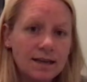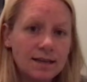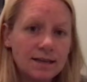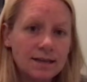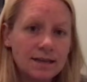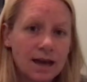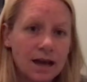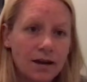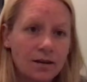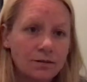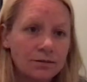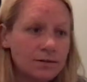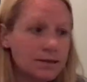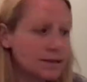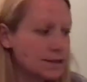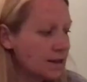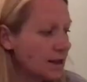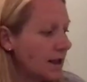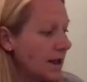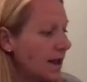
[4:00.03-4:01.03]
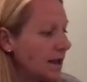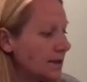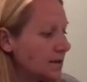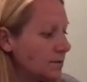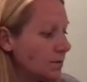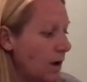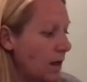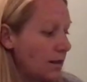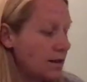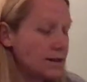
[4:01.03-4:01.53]
sounds, as
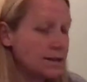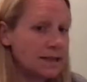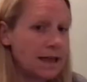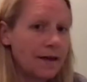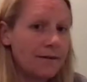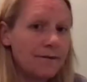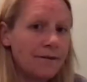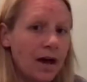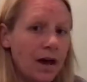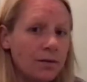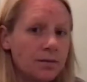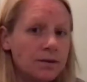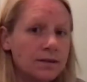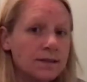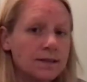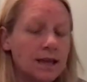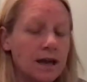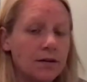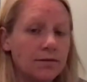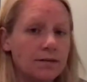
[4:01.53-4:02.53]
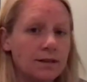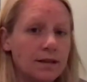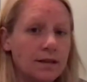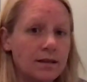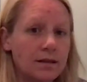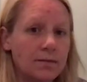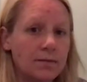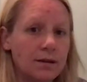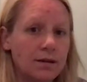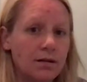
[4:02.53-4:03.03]
well as that vowel sound in the
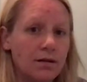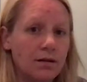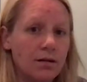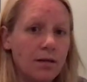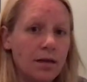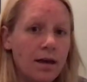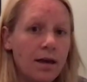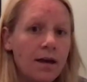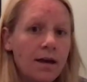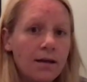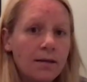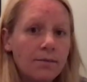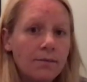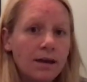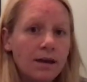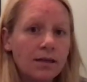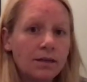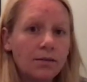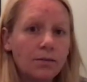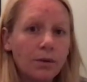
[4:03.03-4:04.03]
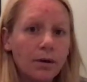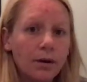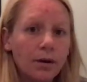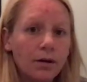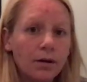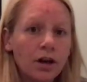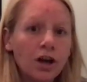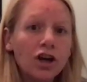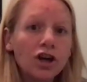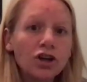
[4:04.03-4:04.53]
middle. Make the word
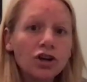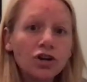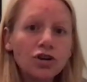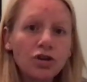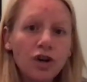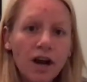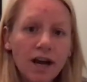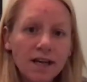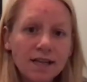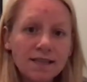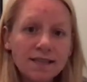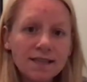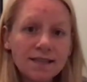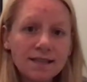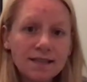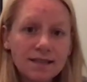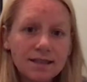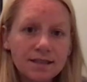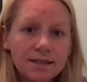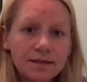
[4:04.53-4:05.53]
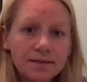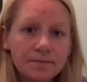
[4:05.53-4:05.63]
crust.